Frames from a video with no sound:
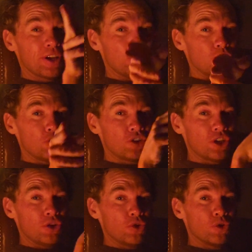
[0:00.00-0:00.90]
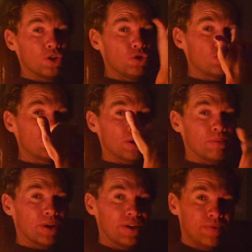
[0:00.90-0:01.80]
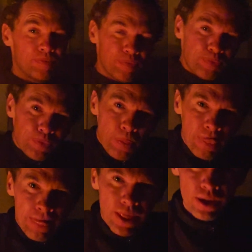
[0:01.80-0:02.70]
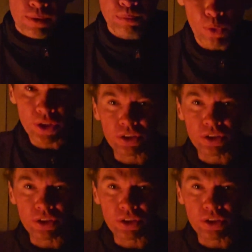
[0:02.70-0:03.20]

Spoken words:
and you see you and you see me. Boy,